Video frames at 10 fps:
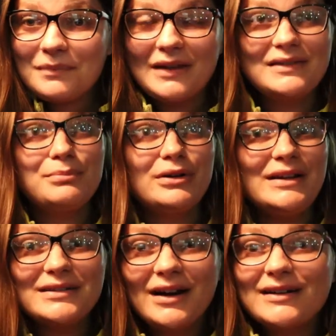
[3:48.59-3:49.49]
It's
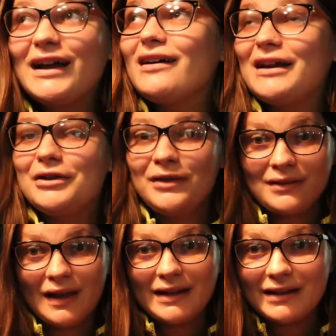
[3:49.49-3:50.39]
pretty dark out. I know
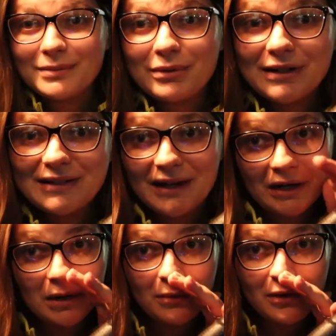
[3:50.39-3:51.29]
this lighting is pretty
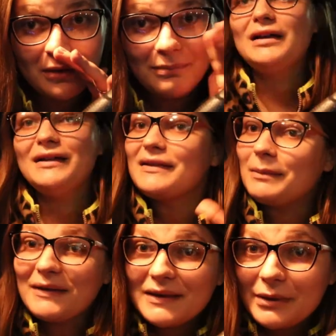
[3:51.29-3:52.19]
terrible, but it's the
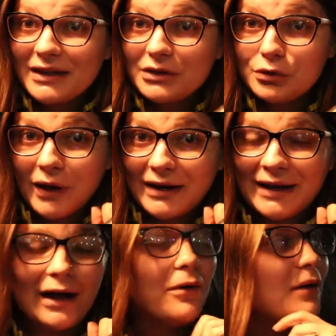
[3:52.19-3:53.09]
best that we can do right
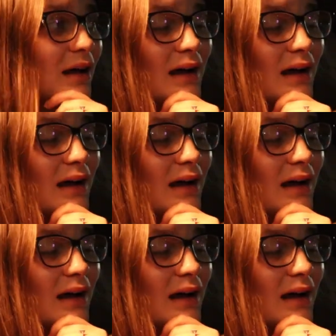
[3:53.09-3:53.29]
now.